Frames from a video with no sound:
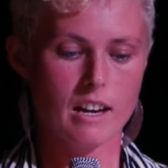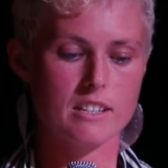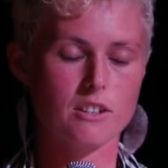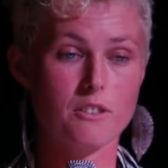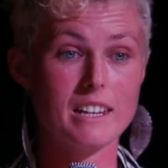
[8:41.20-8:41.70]

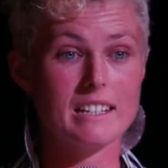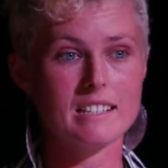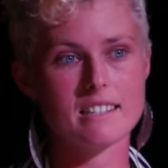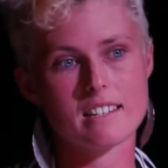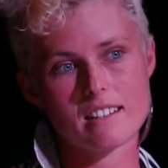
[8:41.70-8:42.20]
So
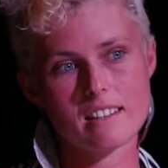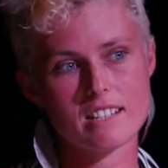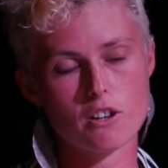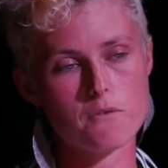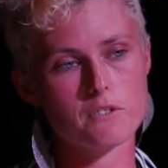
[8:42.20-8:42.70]
these
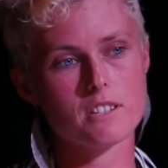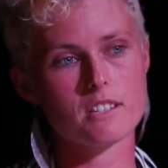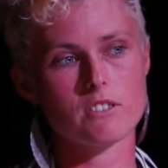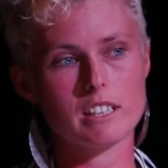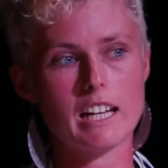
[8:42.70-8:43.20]

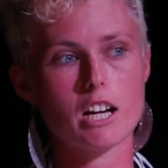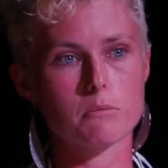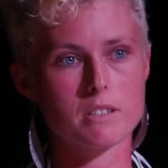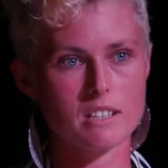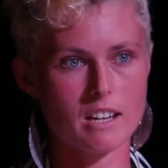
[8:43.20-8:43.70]
conferences really
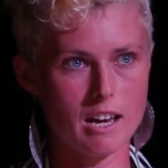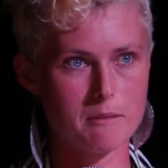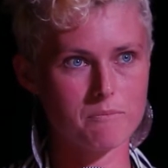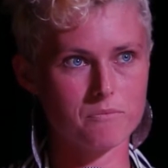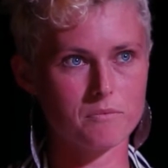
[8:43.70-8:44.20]
helped
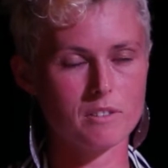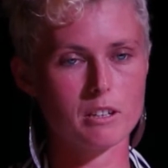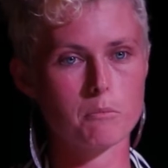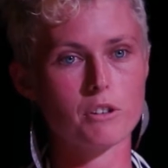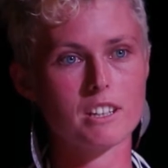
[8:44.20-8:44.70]

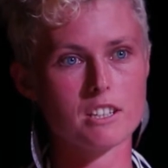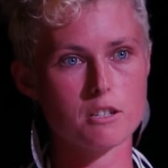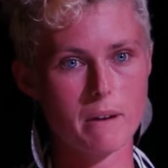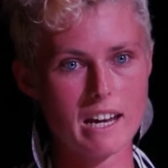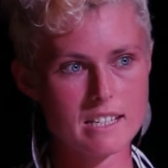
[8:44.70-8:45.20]
bring the
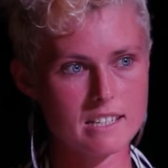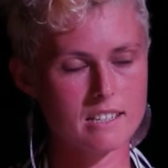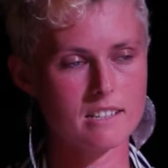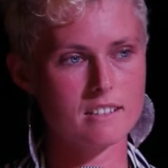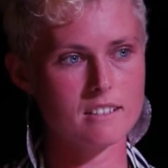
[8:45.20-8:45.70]

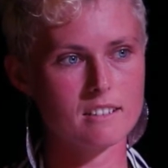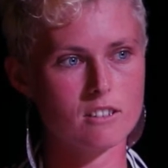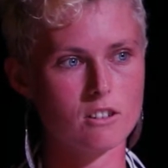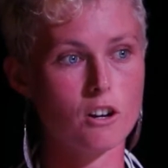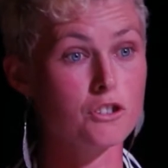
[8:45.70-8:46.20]
debate
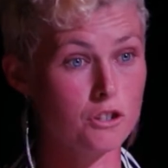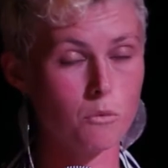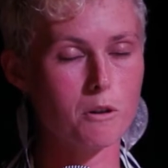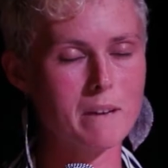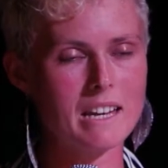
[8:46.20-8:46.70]
onto
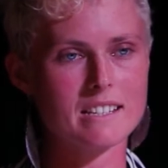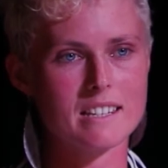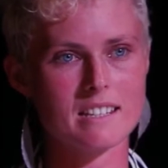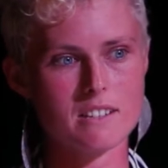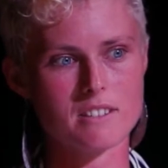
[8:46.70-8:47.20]
what matters,
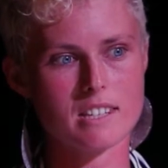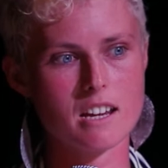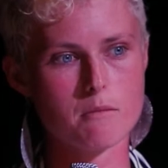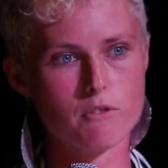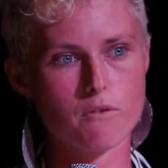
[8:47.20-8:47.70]
as I was
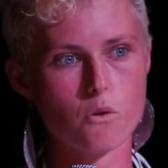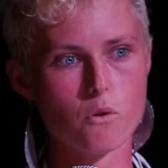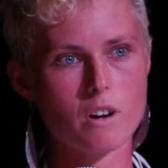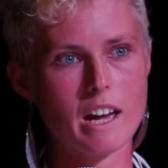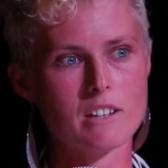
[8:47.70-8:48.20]
saying
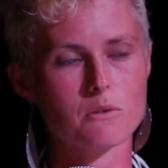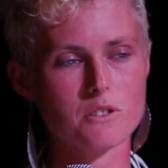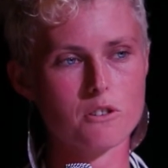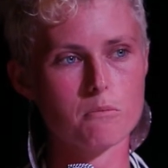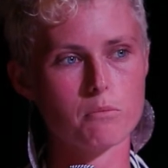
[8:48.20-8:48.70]
before, and
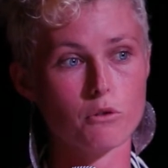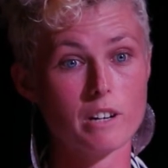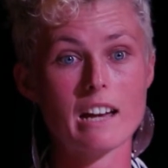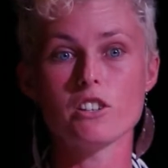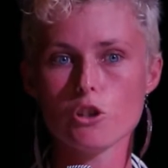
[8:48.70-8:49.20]
also
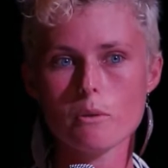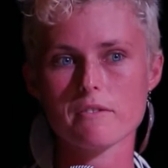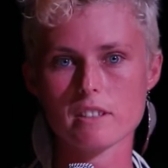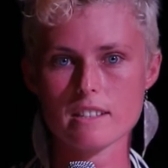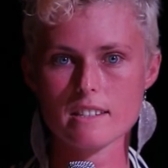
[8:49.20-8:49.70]
brought out new
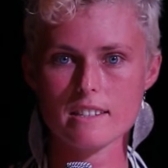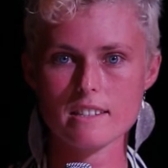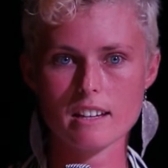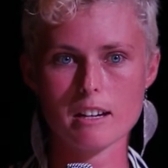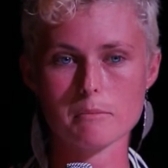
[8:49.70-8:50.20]

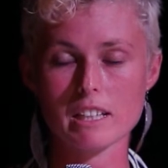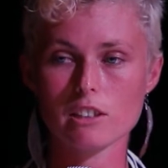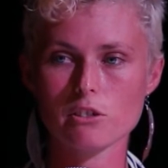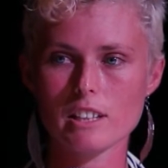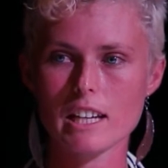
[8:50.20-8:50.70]
evidence,
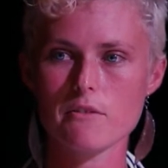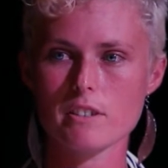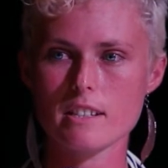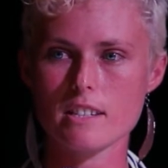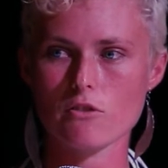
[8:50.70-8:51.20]
including
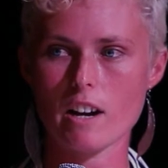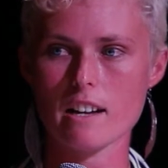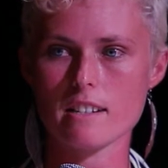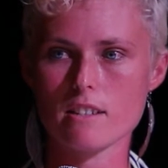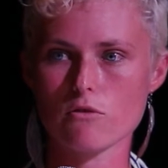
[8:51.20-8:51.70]
evidence
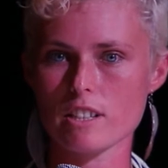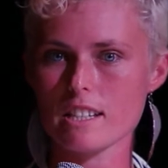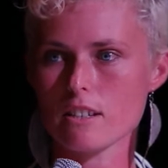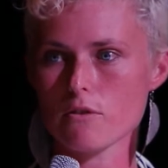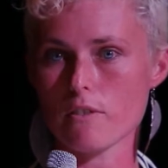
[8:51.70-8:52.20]
around the
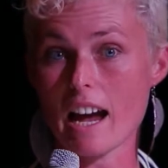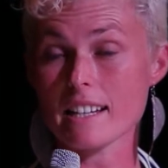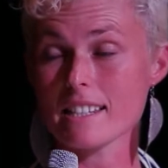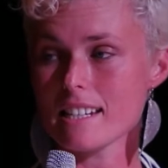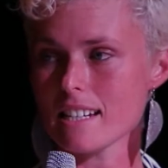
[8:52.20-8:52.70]
risk of
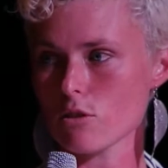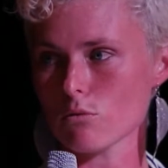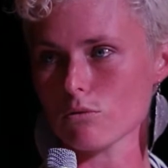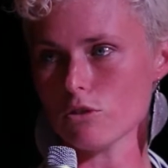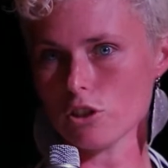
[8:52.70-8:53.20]

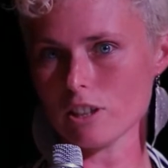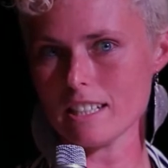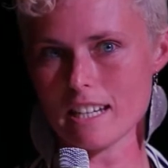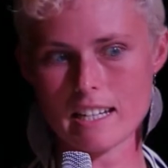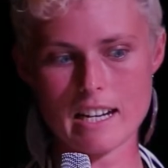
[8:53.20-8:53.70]
accidental nuclear
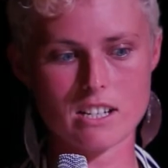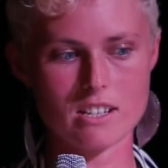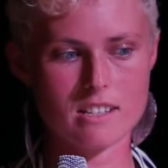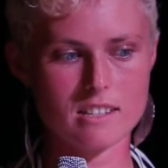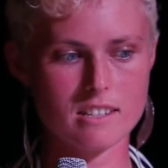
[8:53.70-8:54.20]

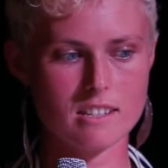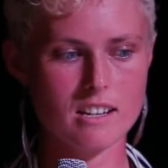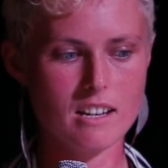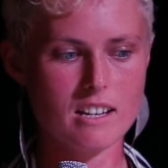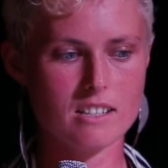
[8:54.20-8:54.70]
detonations.
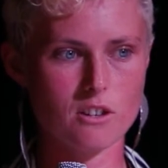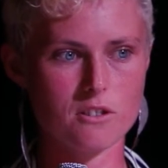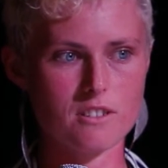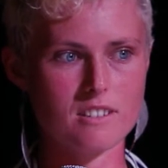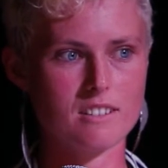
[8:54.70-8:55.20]

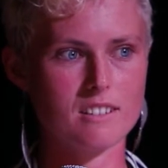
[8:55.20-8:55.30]
So